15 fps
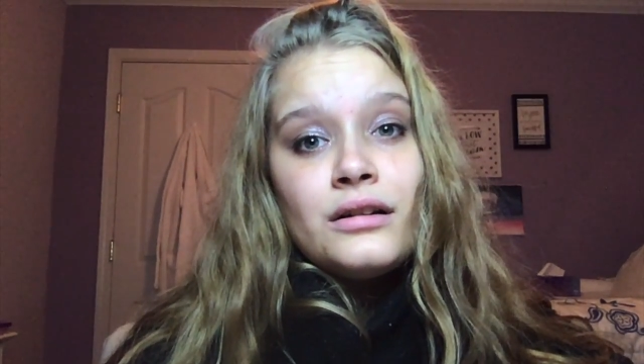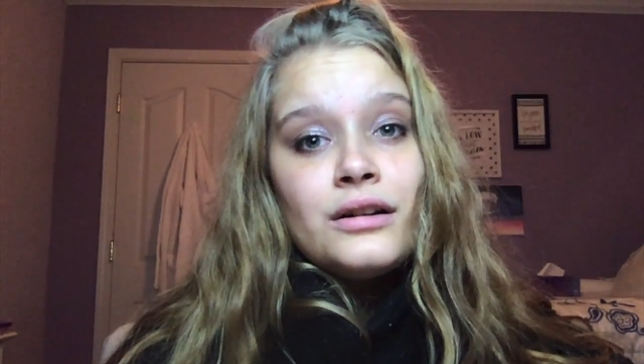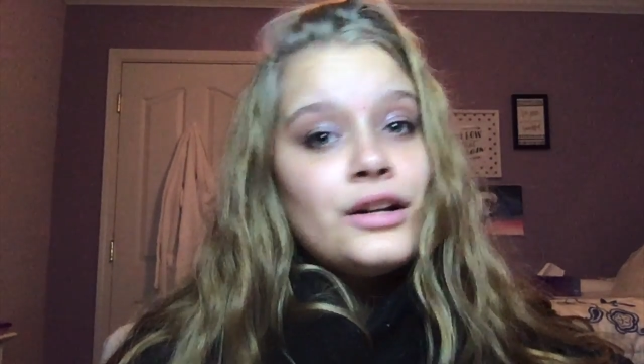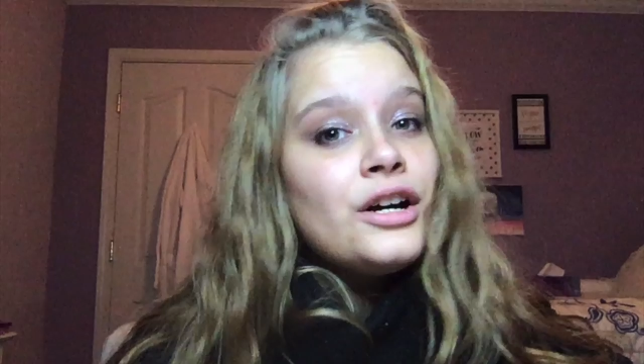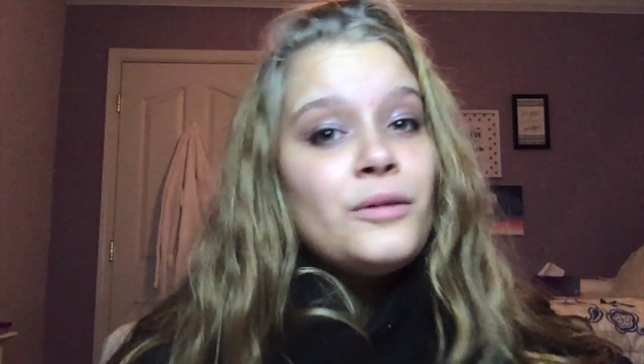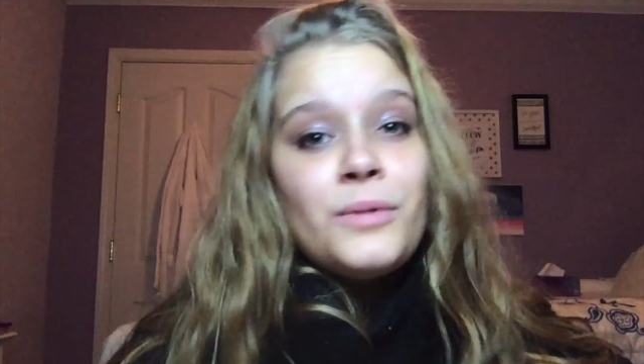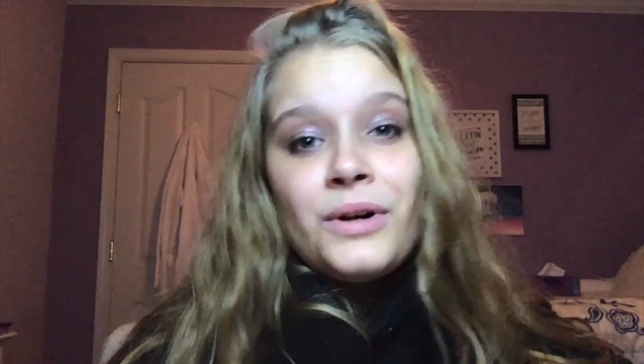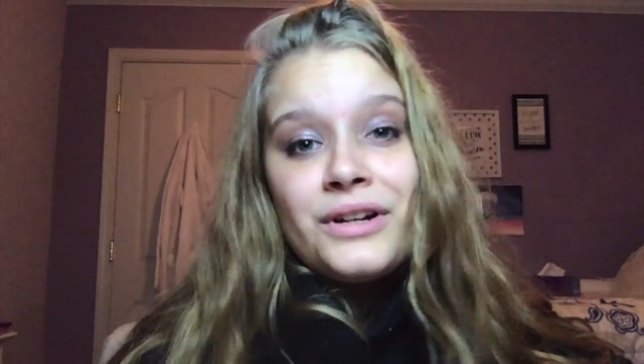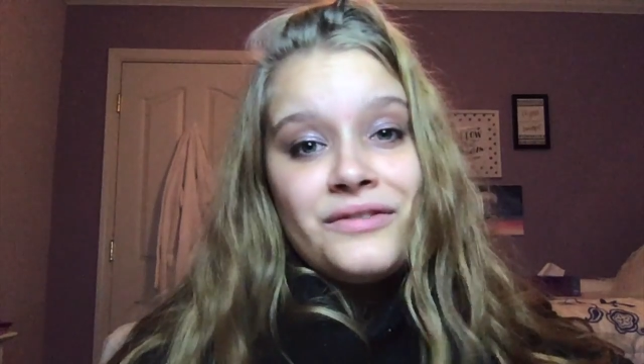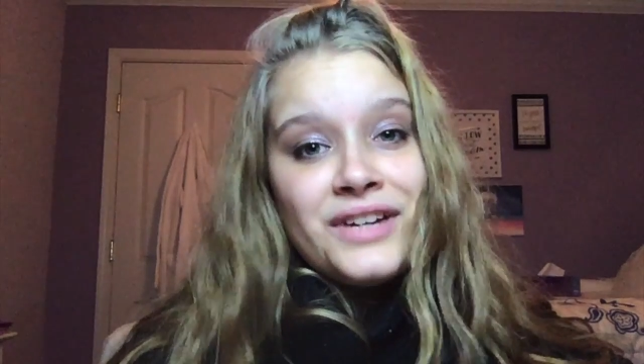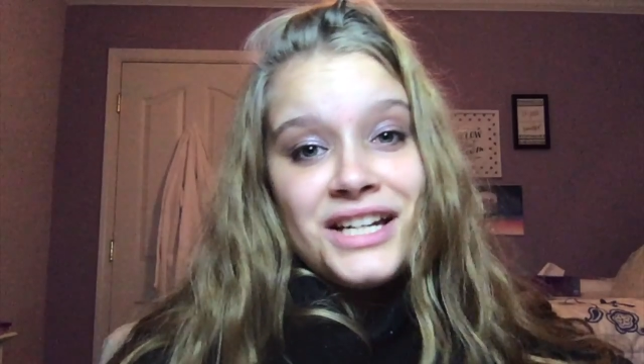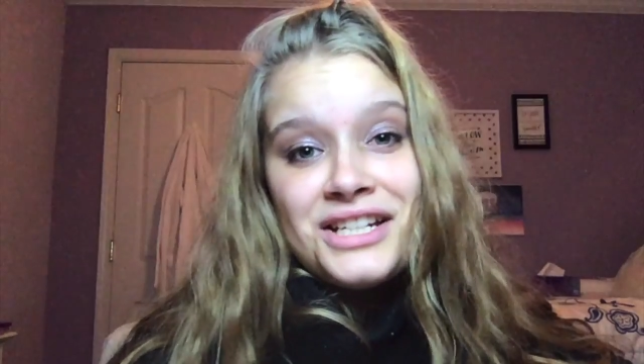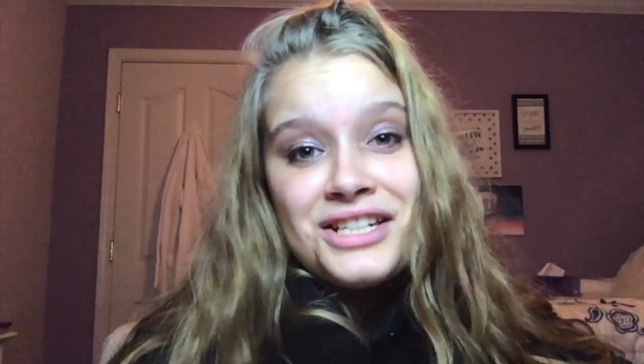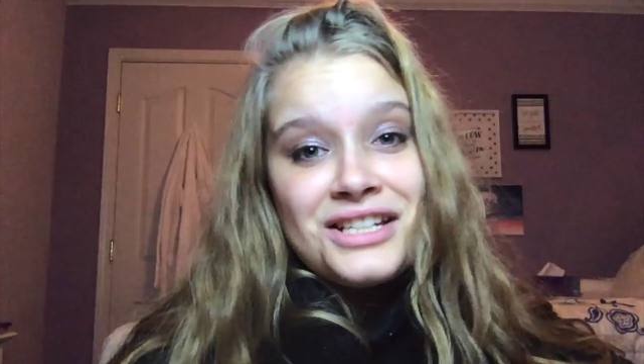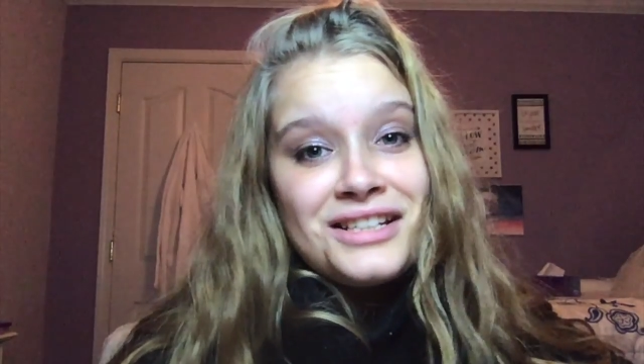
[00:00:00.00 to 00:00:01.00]
no
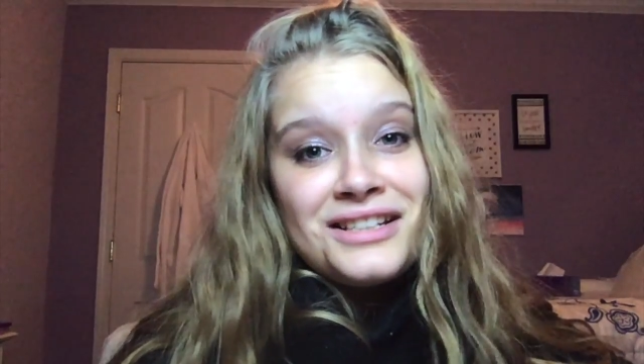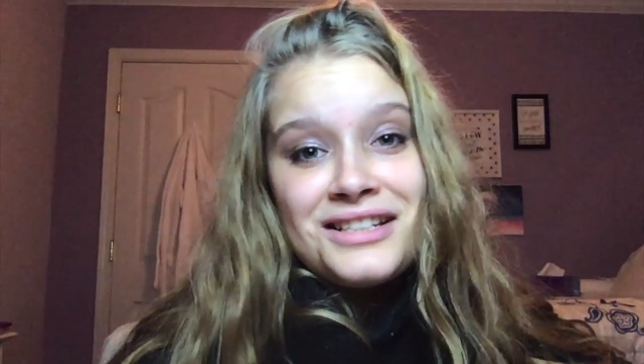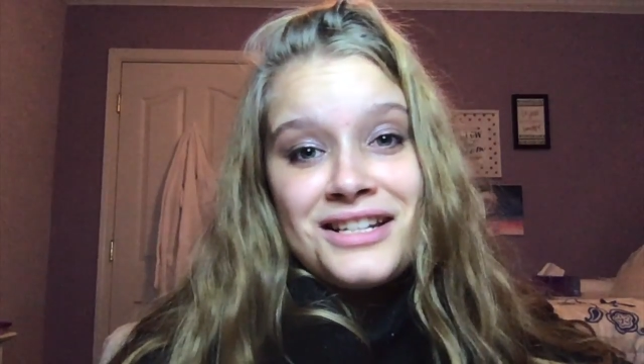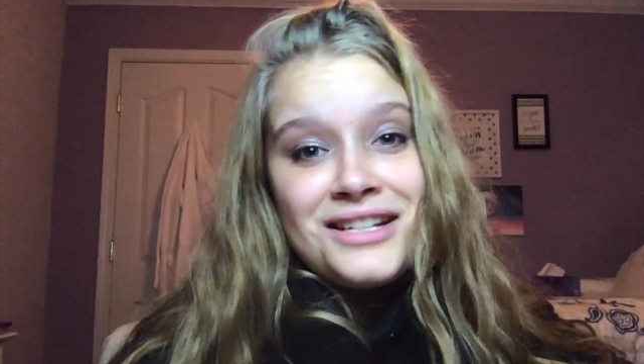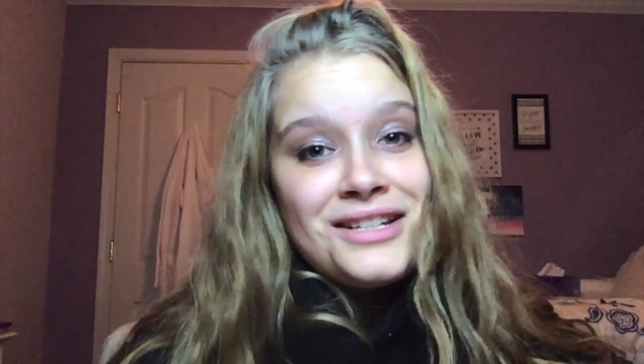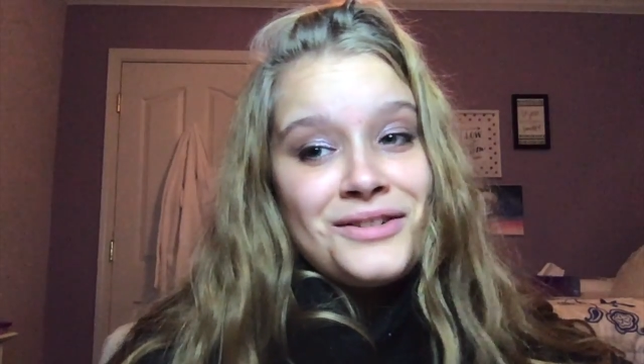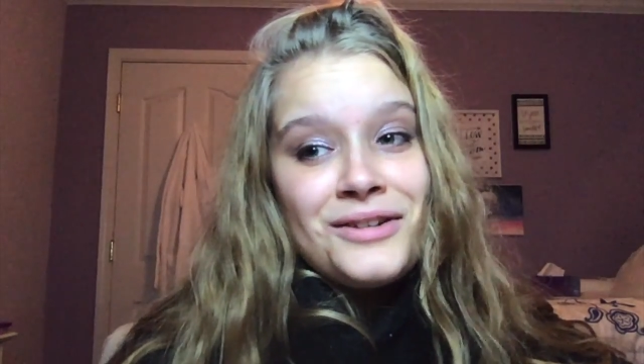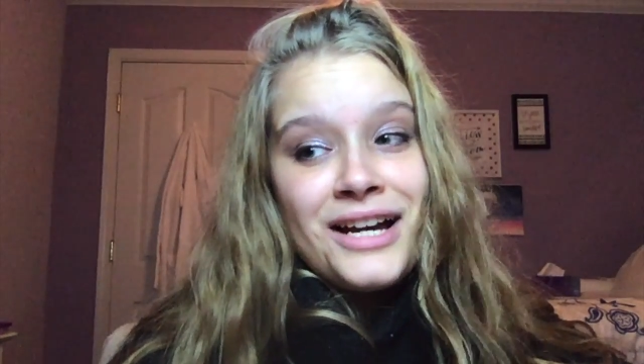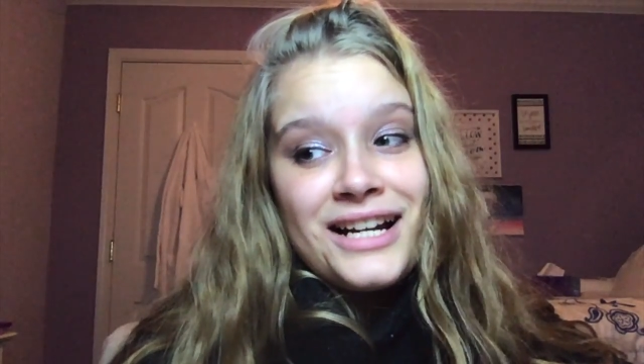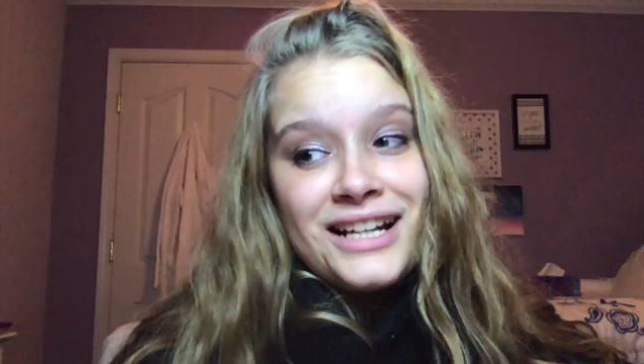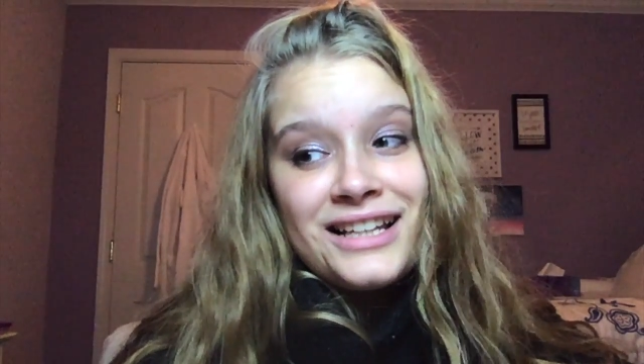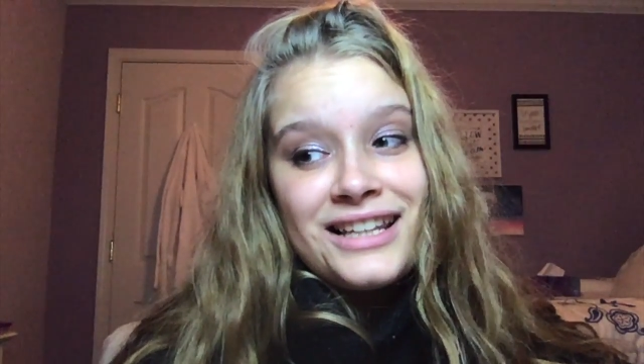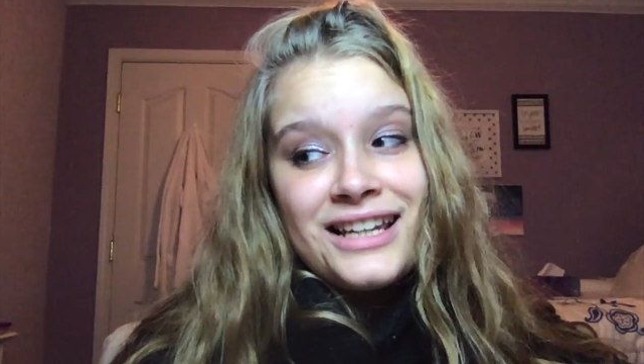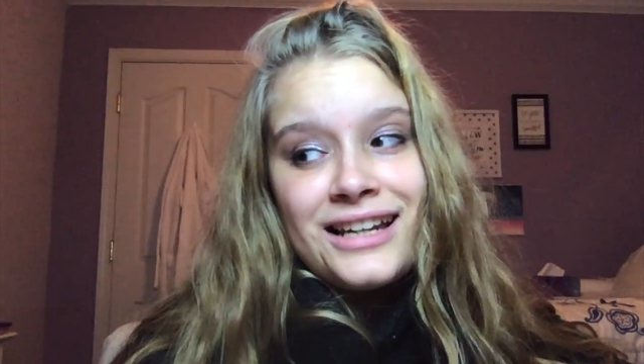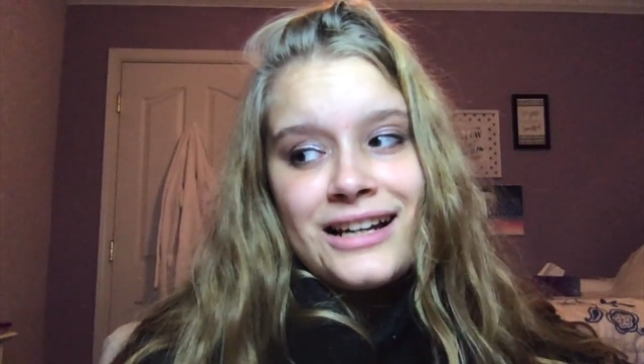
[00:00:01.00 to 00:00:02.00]
motivation to do
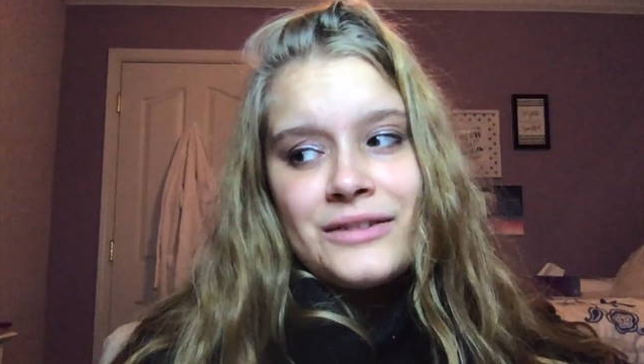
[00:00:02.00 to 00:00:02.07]
anything.